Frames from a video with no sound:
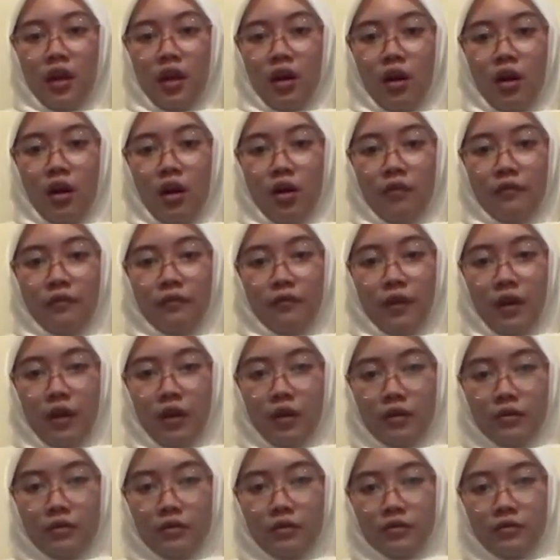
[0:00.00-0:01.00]
of
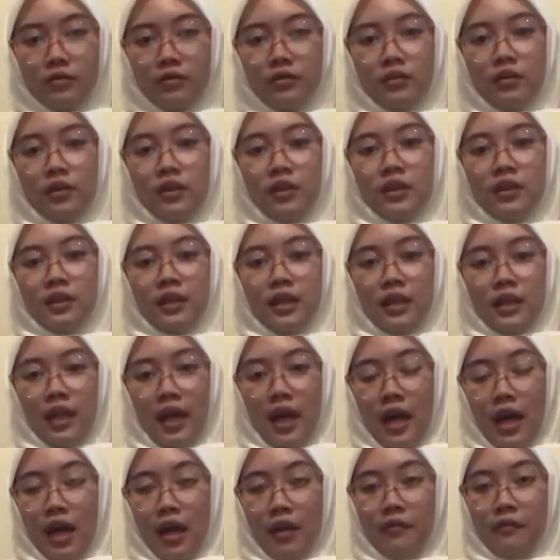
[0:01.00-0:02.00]
funds that
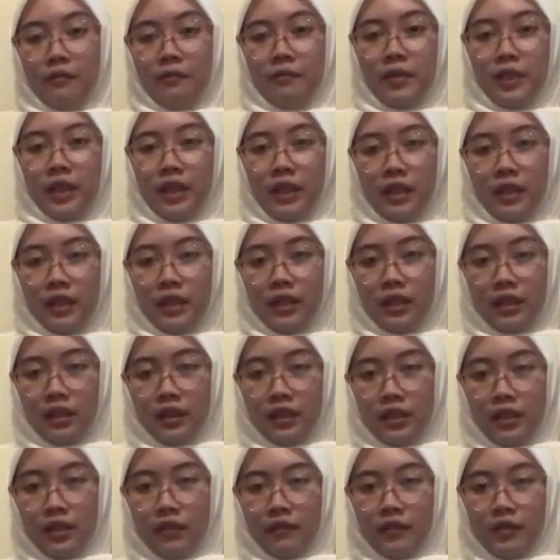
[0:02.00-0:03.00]
have been
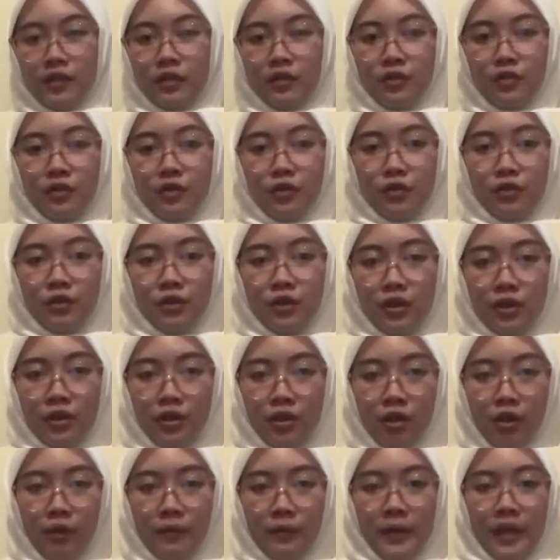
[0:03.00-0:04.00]
given to the
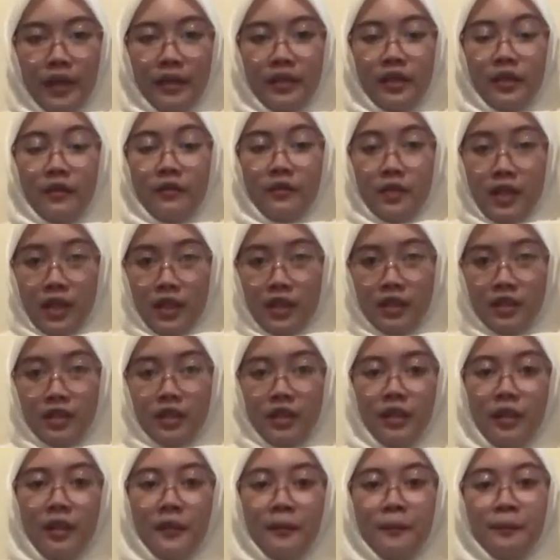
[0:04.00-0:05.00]
cooperative
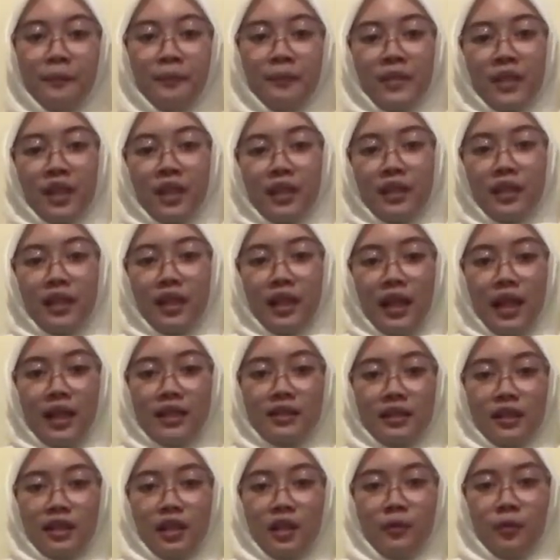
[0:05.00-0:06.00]
section. The last
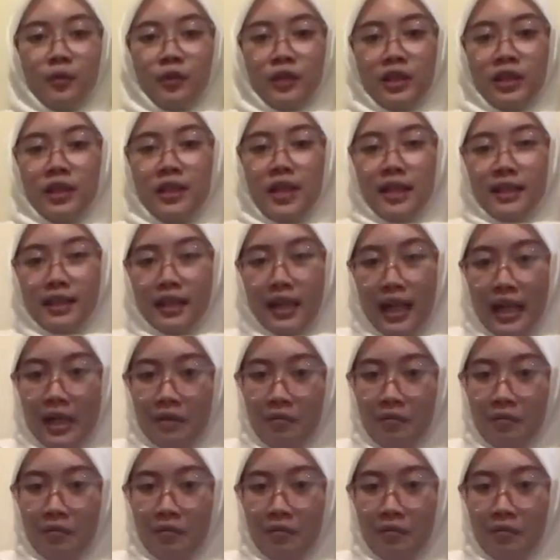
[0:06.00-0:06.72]
in inputting data and